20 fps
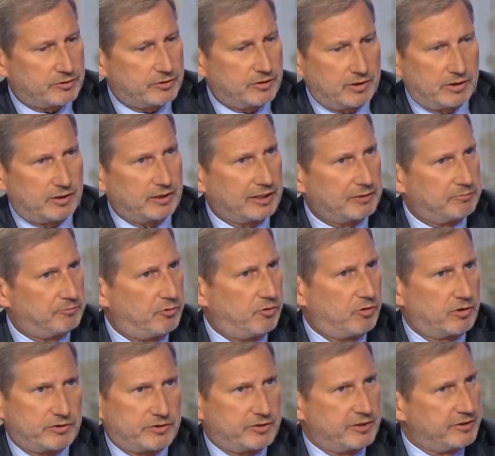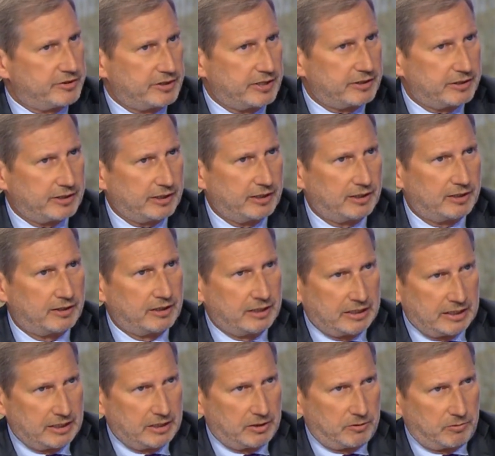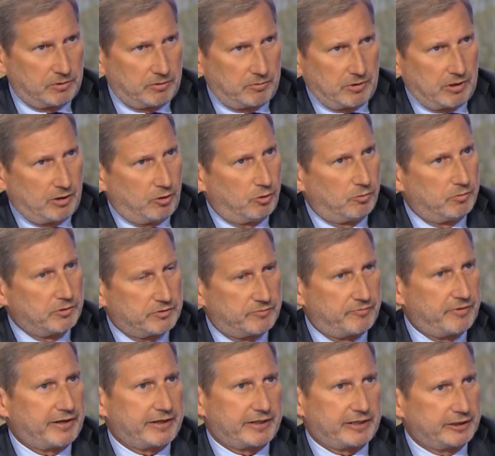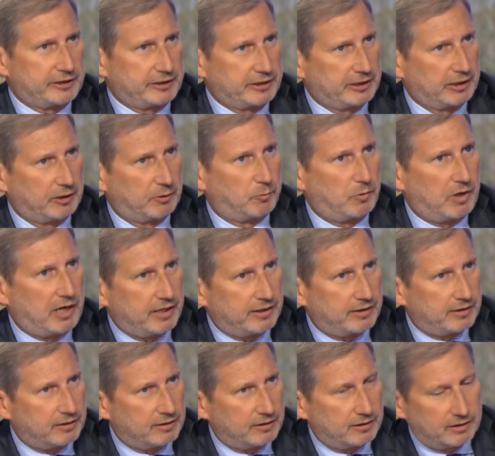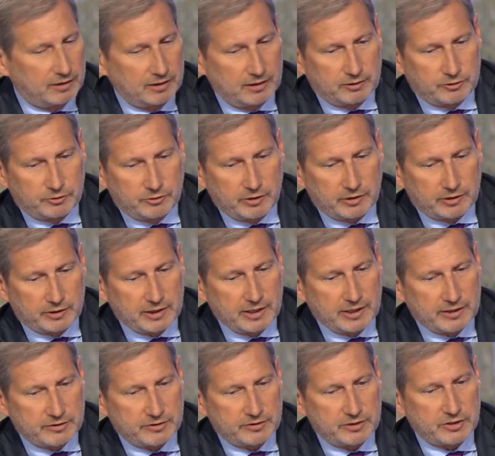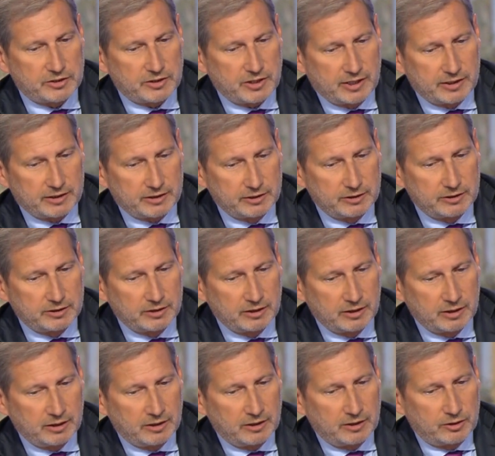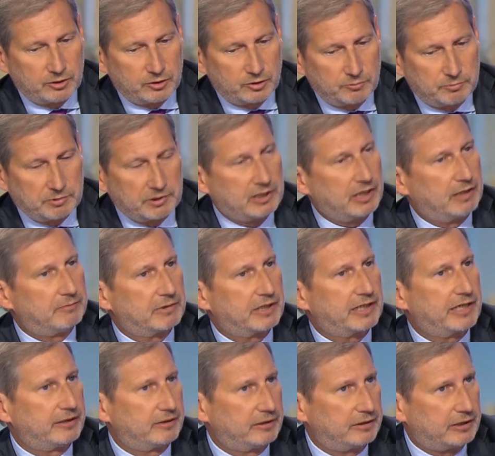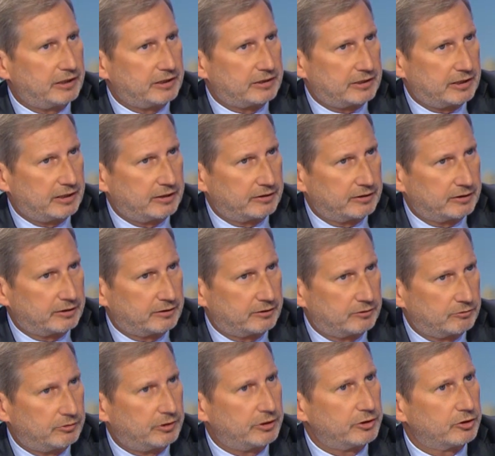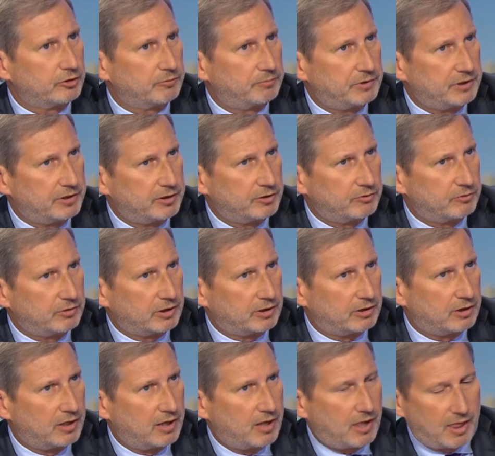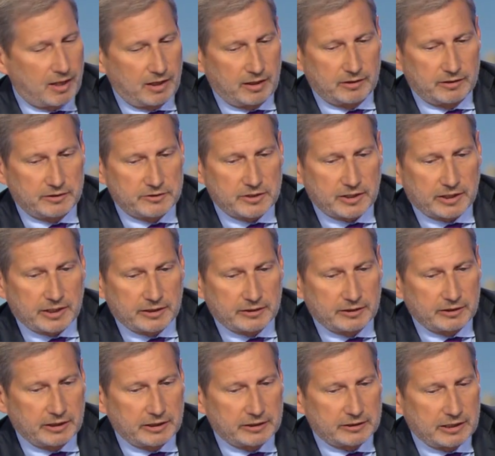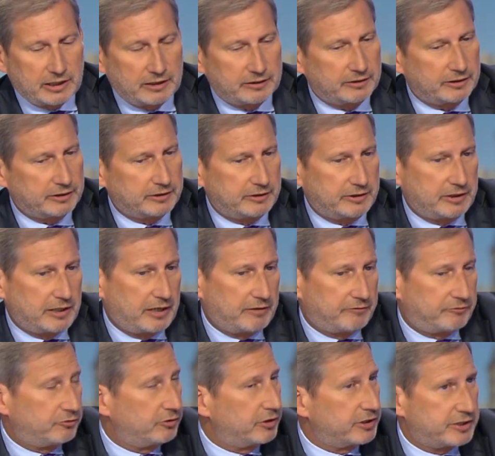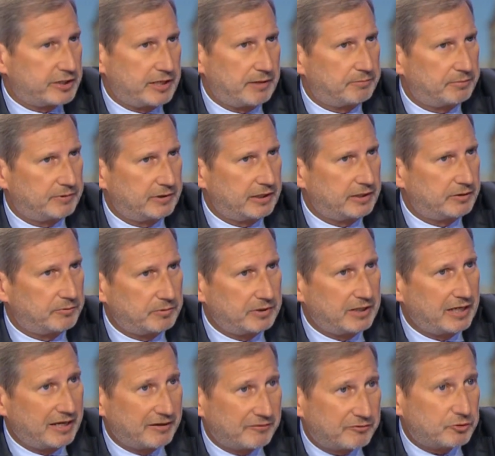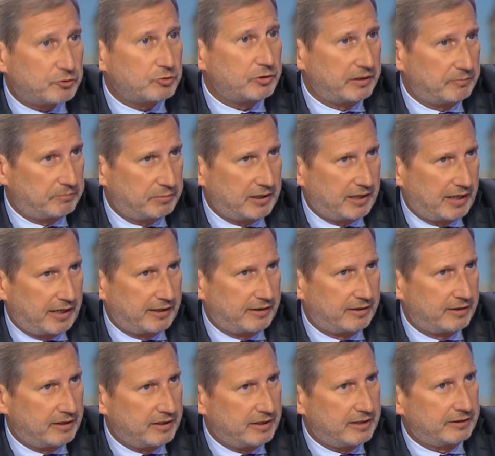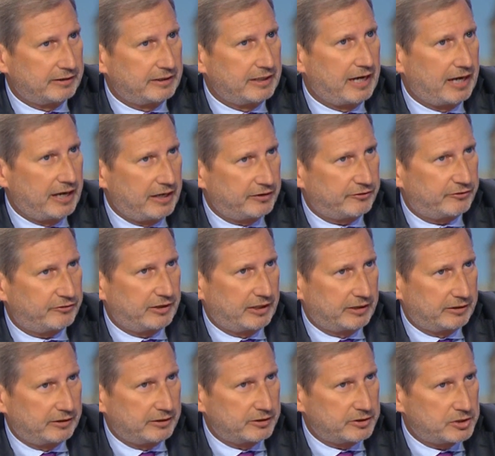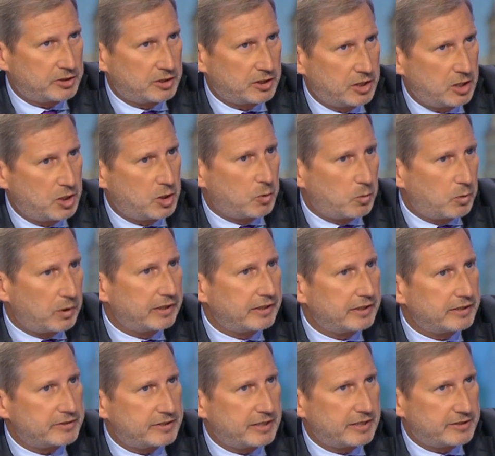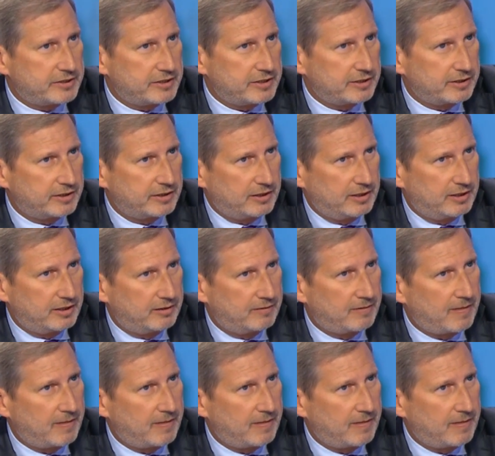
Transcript: uh, reports, etc., we were always very critical. Why? Uh, Turkey has decided to become a candidate country to the European Union. And as a candidate country, they have to accept that we have to apply the higher standards when assessing uh,